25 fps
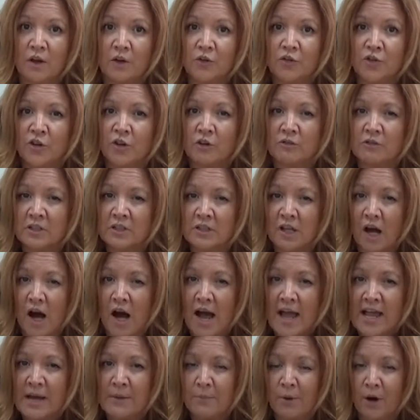so you're
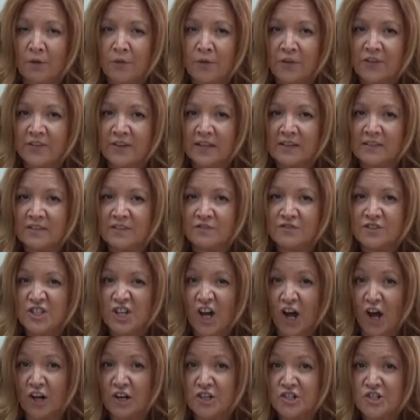relying upon the sense of
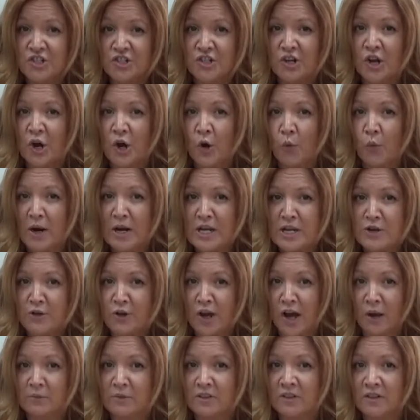touch when you
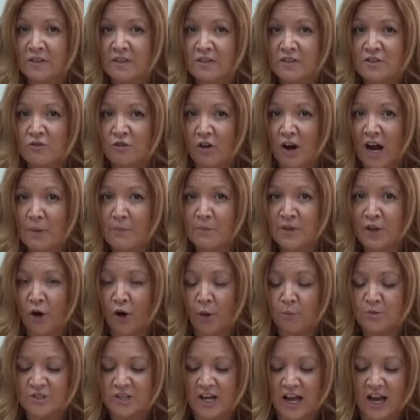come to describe the
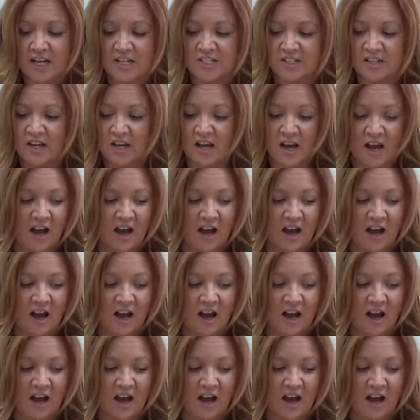object.